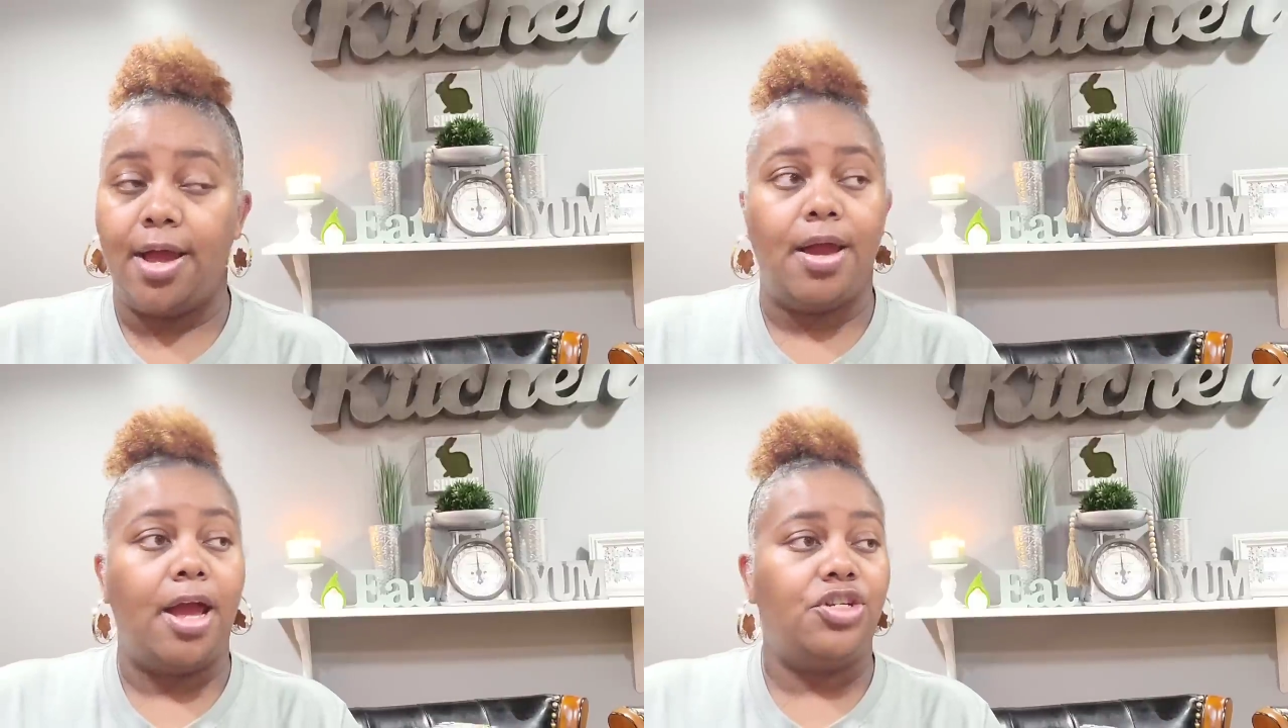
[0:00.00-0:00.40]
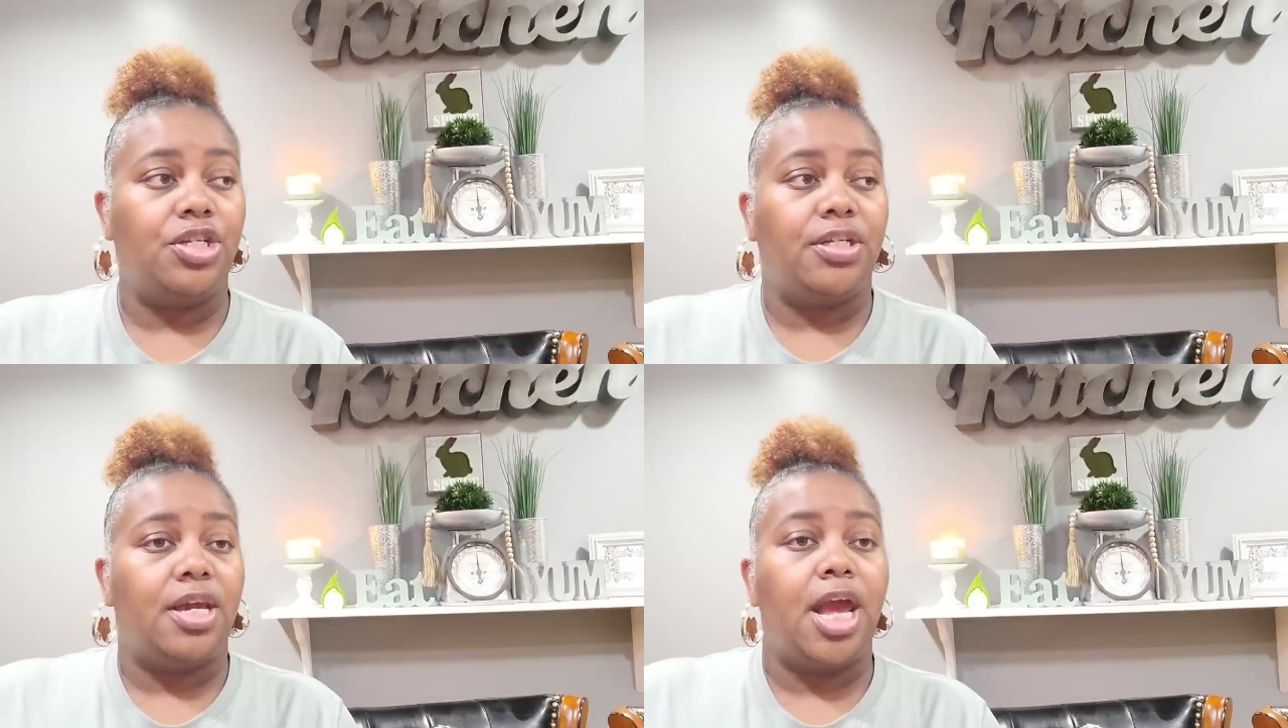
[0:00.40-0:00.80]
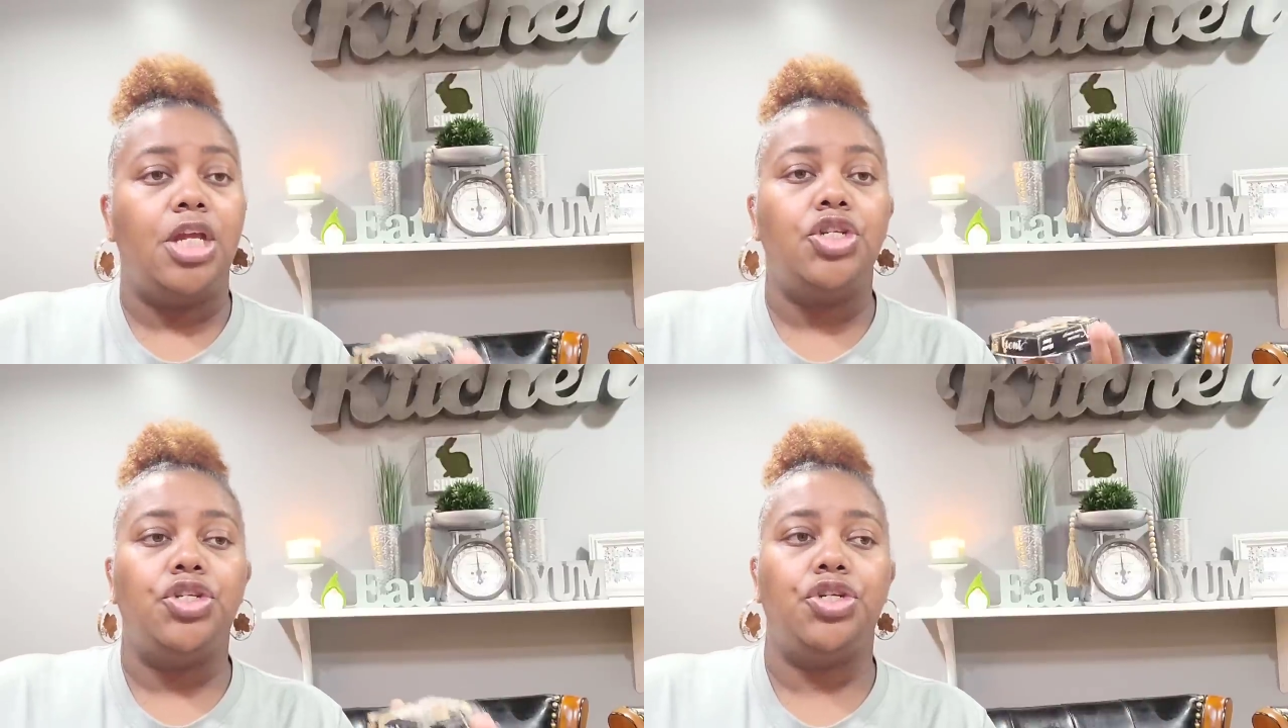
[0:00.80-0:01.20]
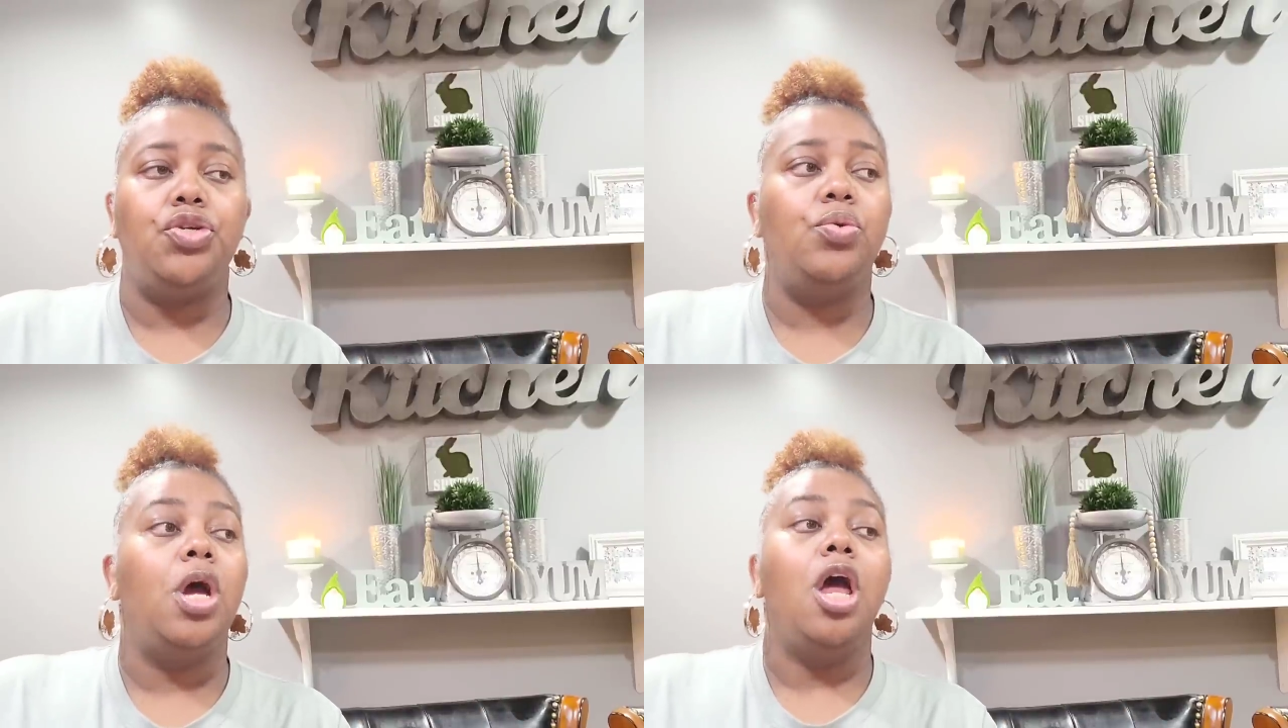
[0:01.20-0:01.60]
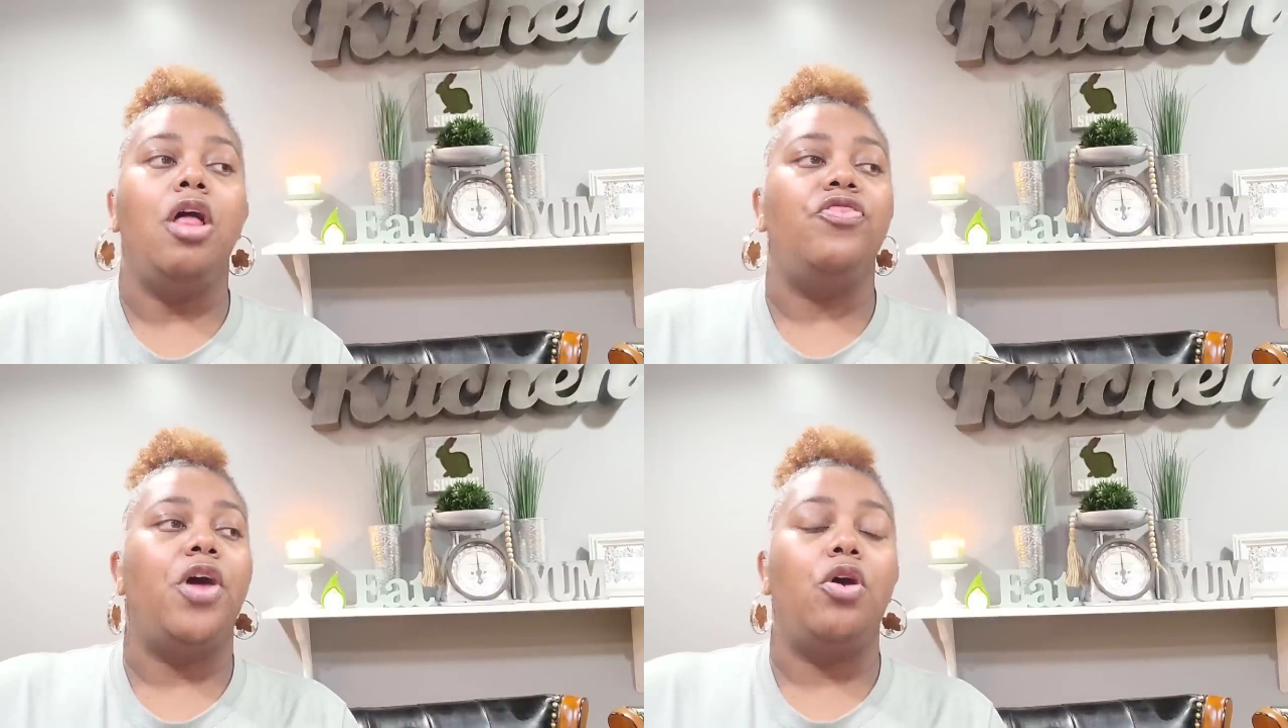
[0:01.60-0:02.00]
I, I, just can't do
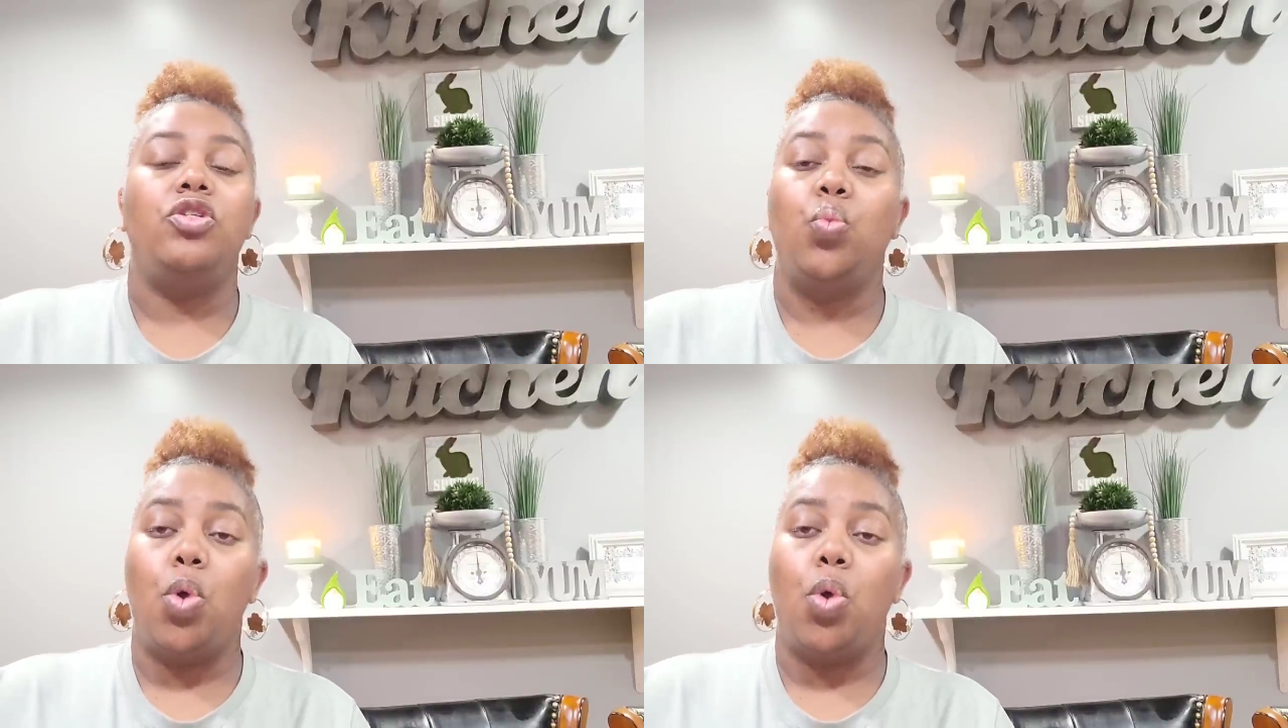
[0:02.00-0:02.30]
those